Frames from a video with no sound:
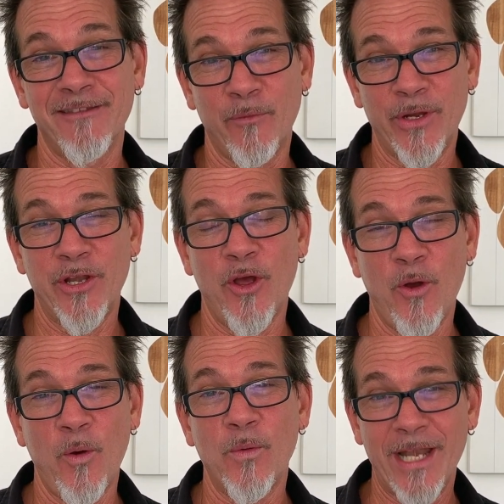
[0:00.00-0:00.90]
that we
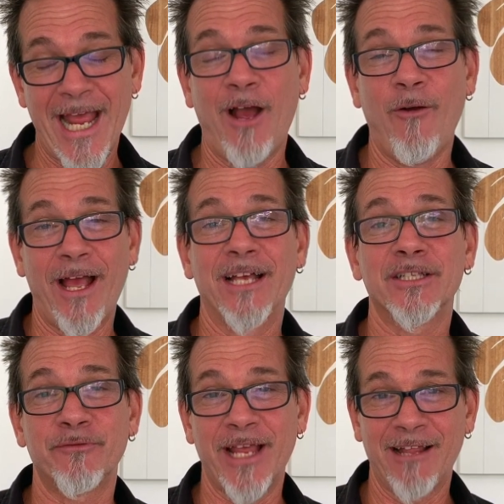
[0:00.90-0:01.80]
know now
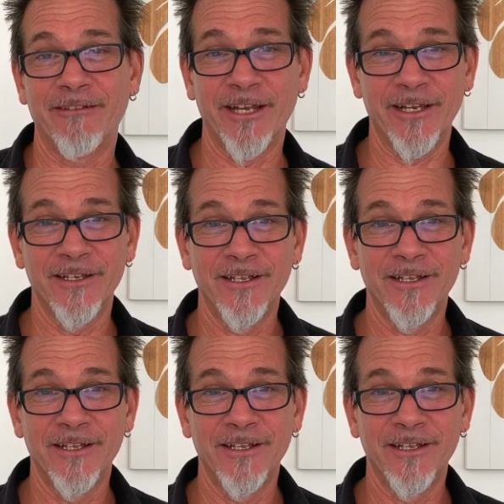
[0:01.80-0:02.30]
as reality.